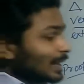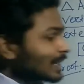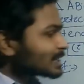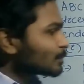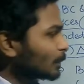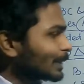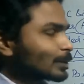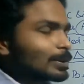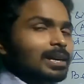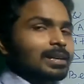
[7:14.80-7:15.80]
So next, moving
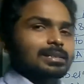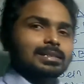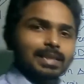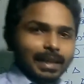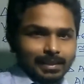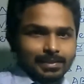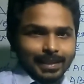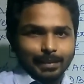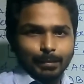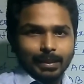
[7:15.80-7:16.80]
to the second
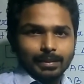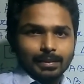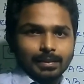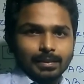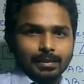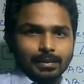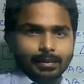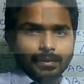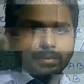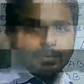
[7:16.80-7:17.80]
statement.
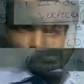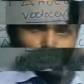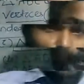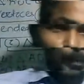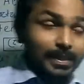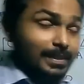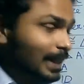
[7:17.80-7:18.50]
Now let us prove the